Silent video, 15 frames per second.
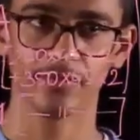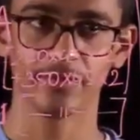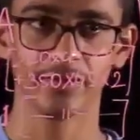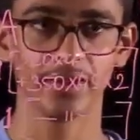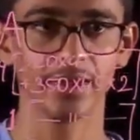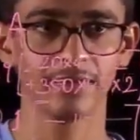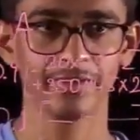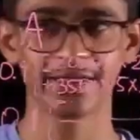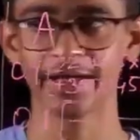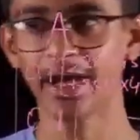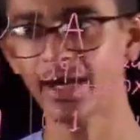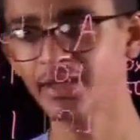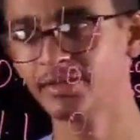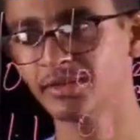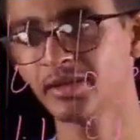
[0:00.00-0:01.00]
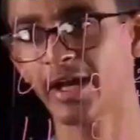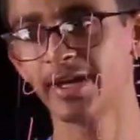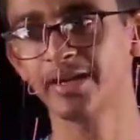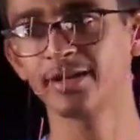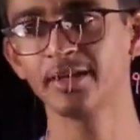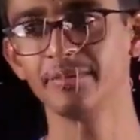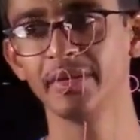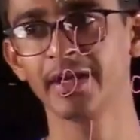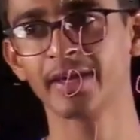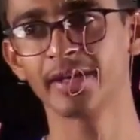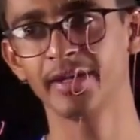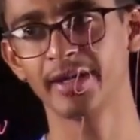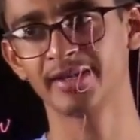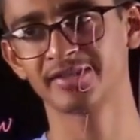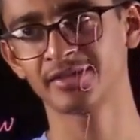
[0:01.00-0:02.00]
we can't directly make
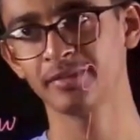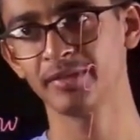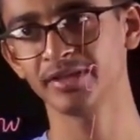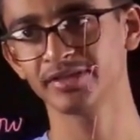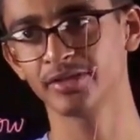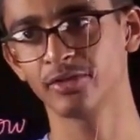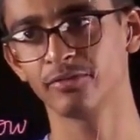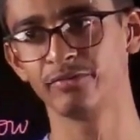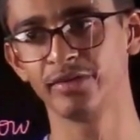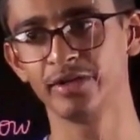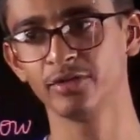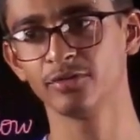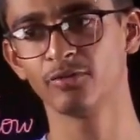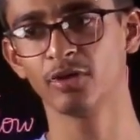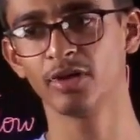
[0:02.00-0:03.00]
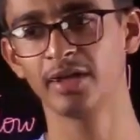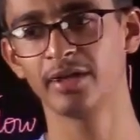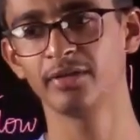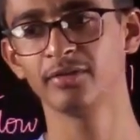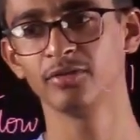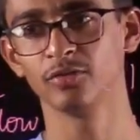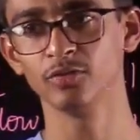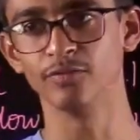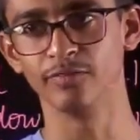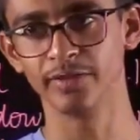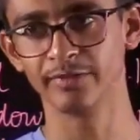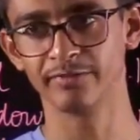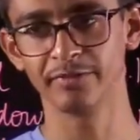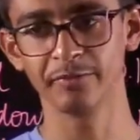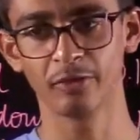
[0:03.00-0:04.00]
an estimation of window, wall and roof
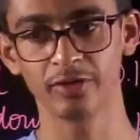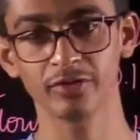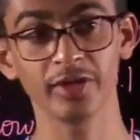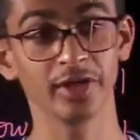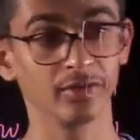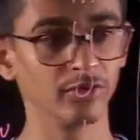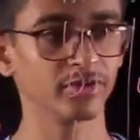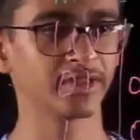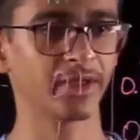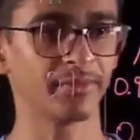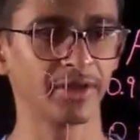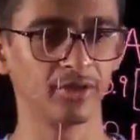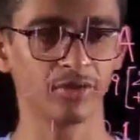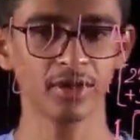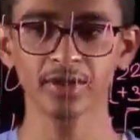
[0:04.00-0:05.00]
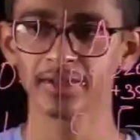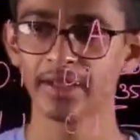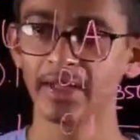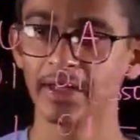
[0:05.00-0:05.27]
if we want to ignore them and not.